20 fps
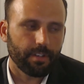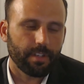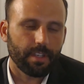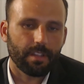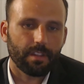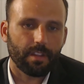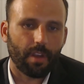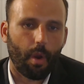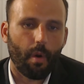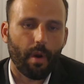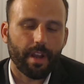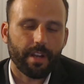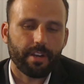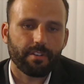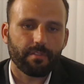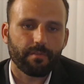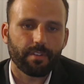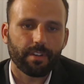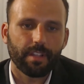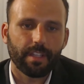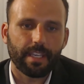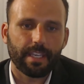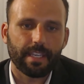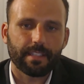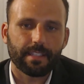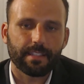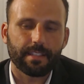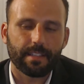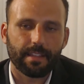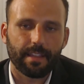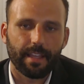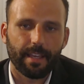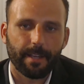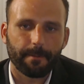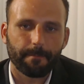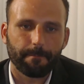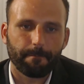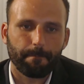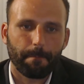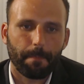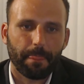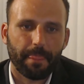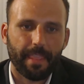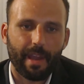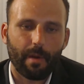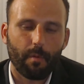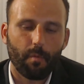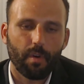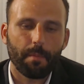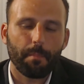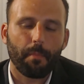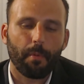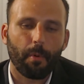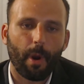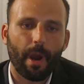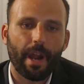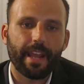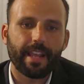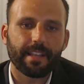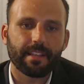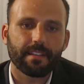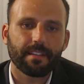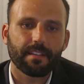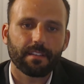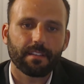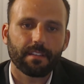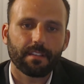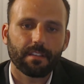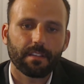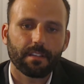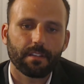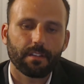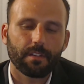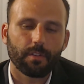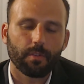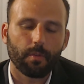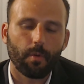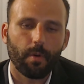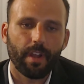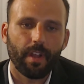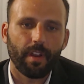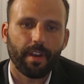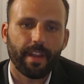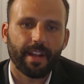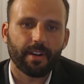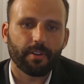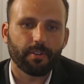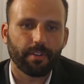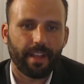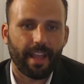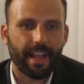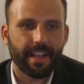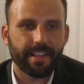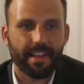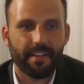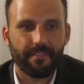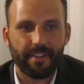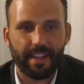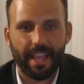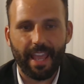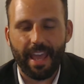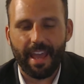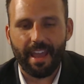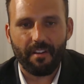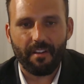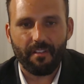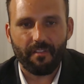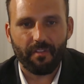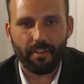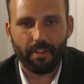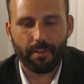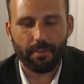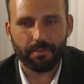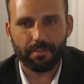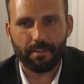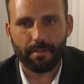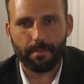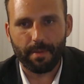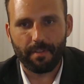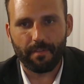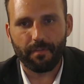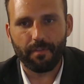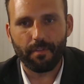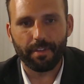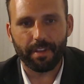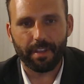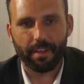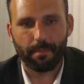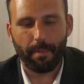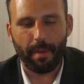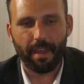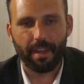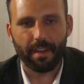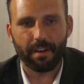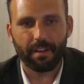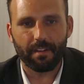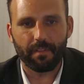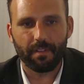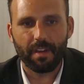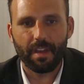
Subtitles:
The question really is that at what price do oil and natural gas have to get for those to be fully competitive?